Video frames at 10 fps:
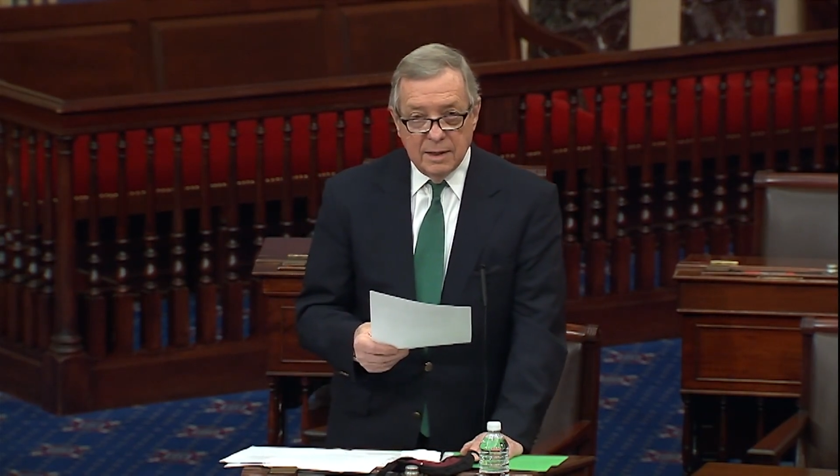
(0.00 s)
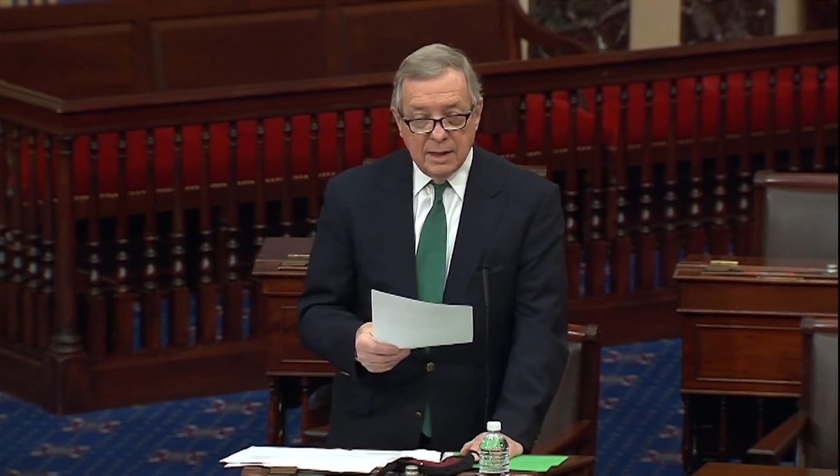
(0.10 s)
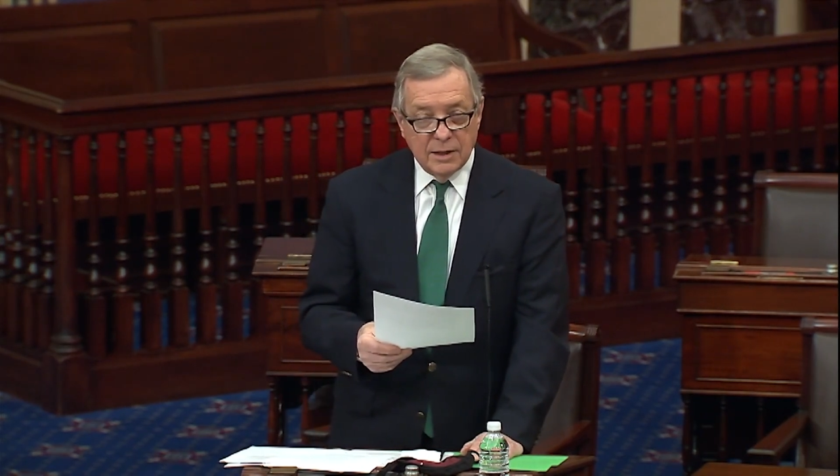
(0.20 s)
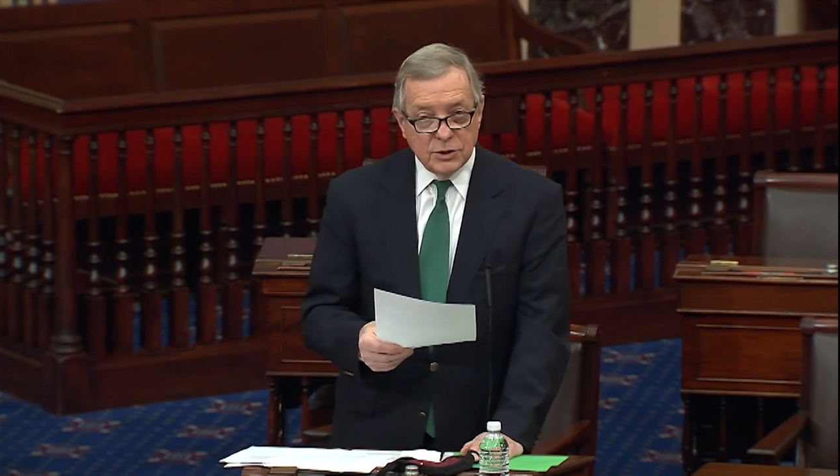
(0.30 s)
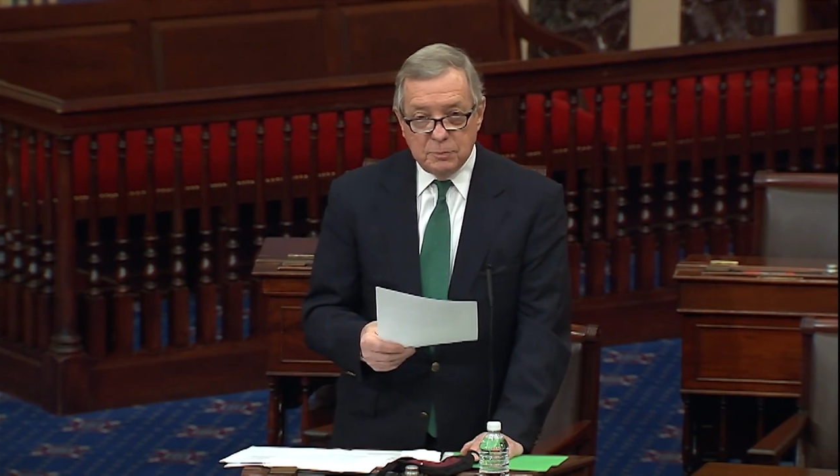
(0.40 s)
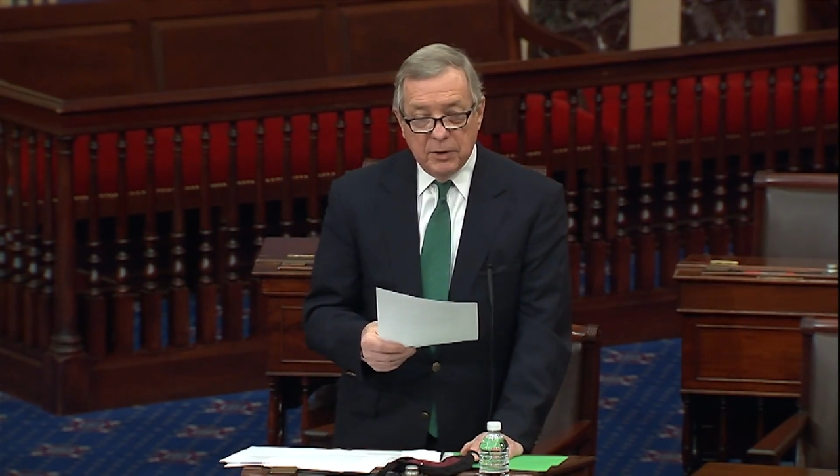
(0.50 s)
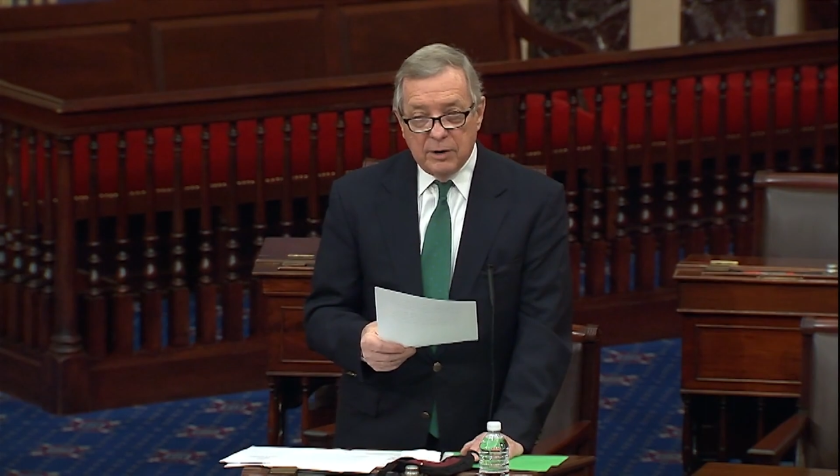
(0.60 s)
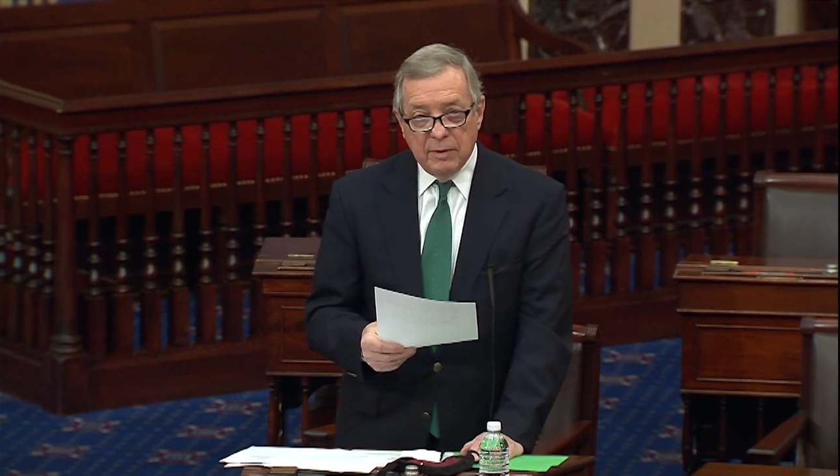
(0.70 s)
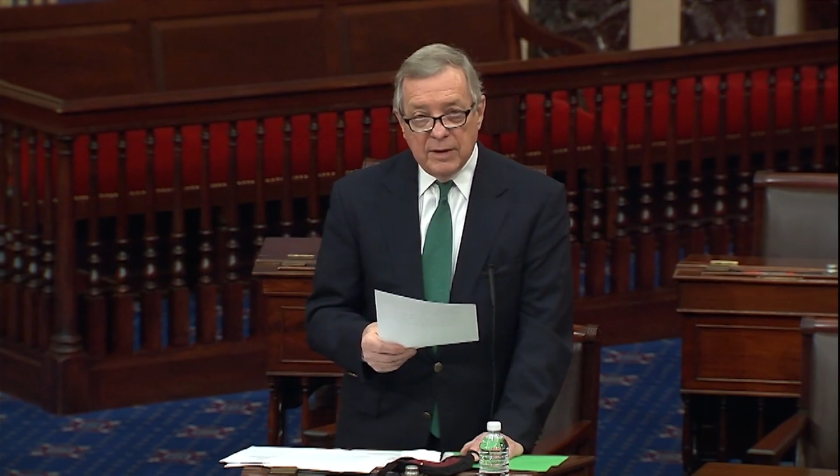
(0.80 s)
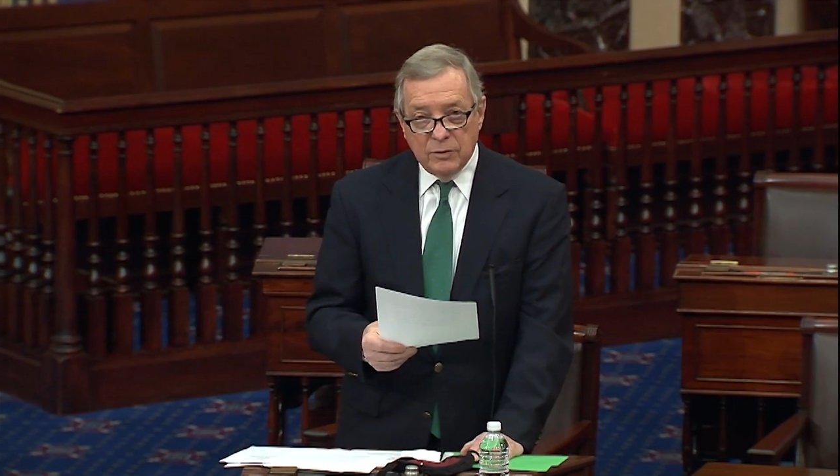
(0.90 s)
and it's spread
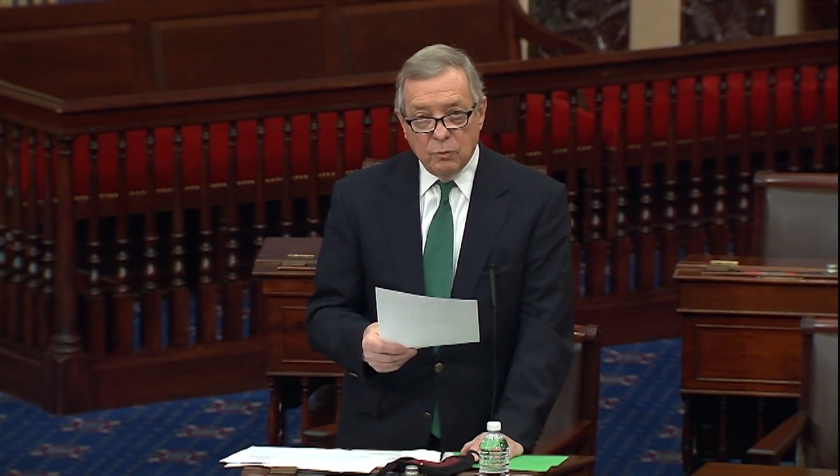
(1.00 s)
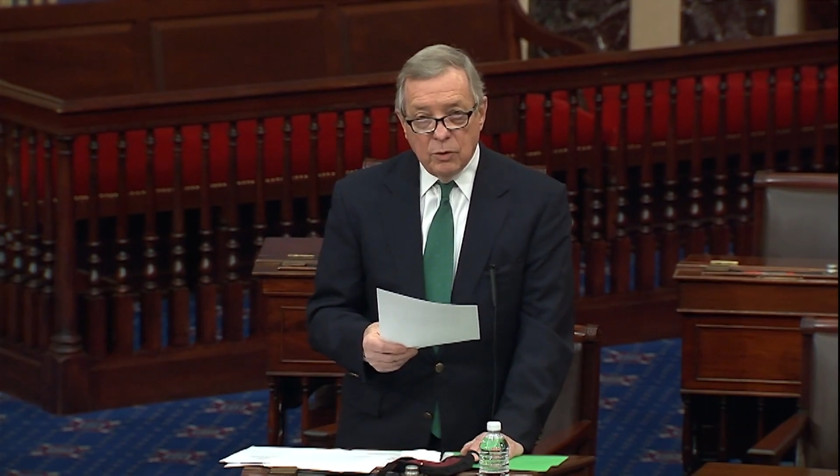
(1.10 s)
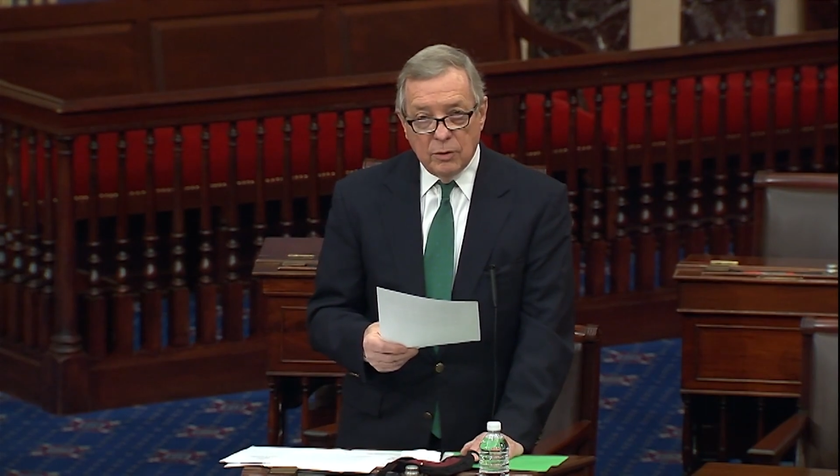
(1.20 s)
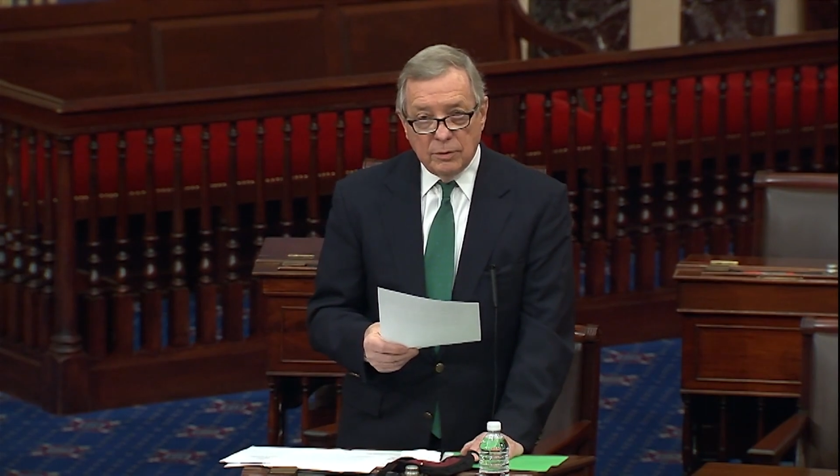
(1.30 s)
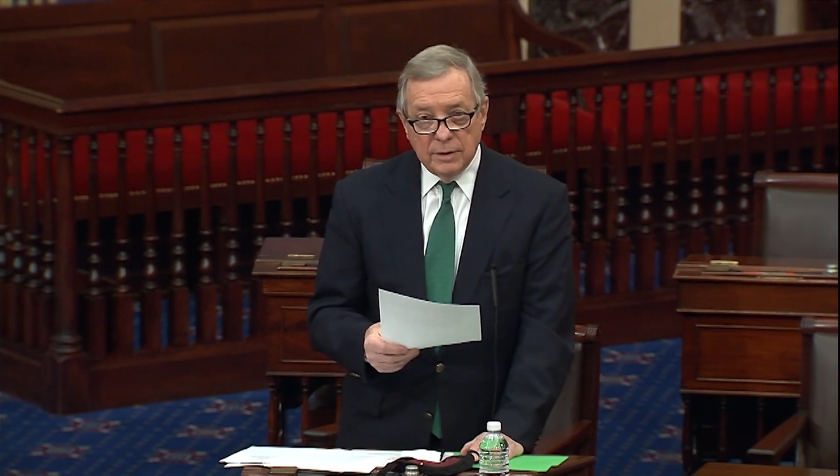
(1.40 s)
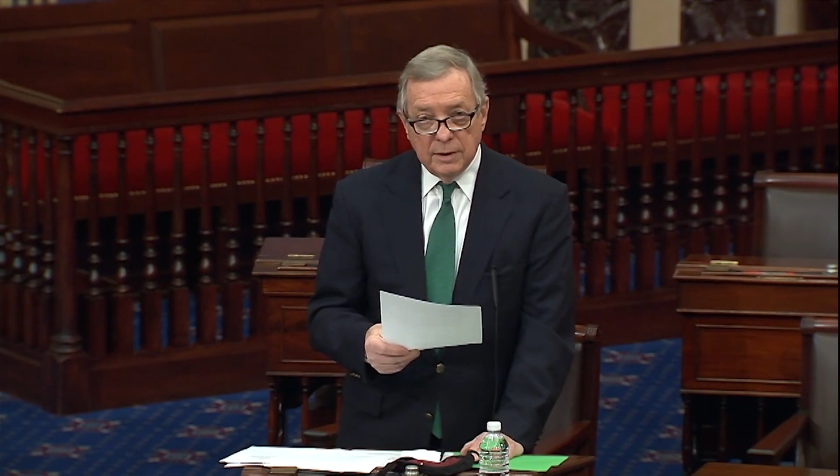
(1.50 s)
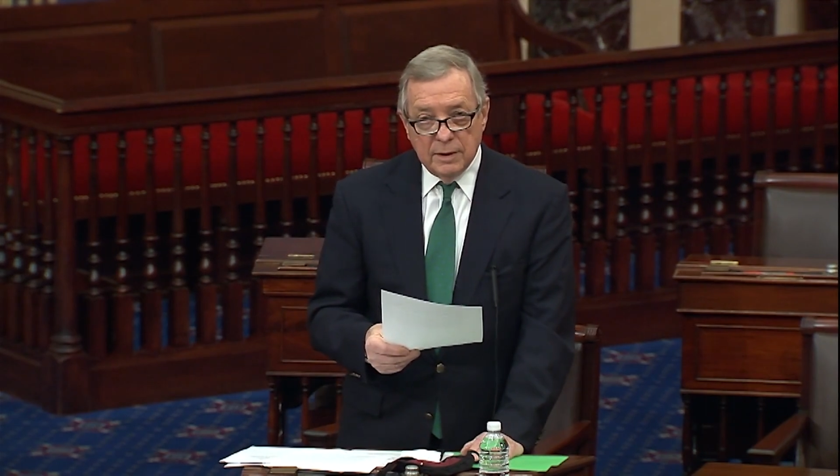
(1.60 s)
around the world.